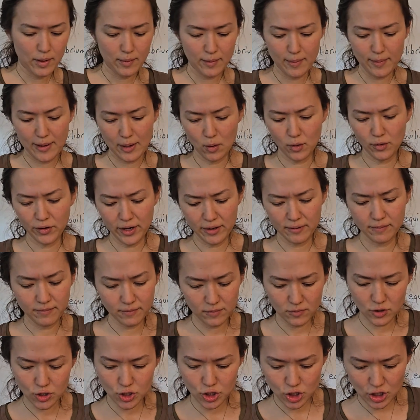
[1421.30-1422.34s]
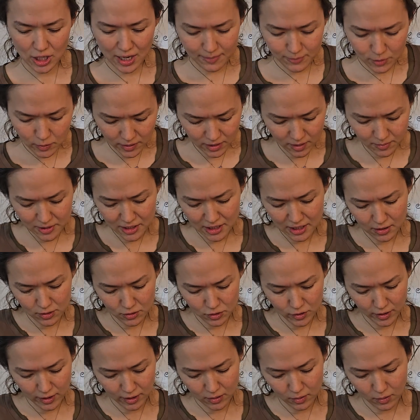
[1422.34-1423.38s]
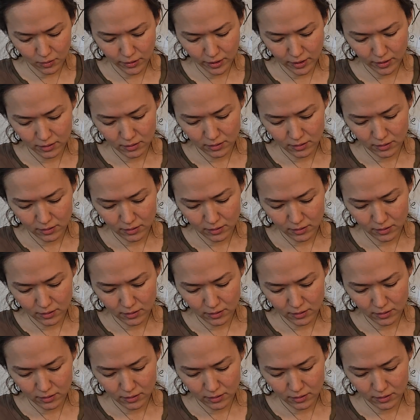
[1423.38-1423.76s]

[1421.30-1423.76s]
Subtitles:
Wait, hold on. Shh, I'm doing the potato trick. Hold on.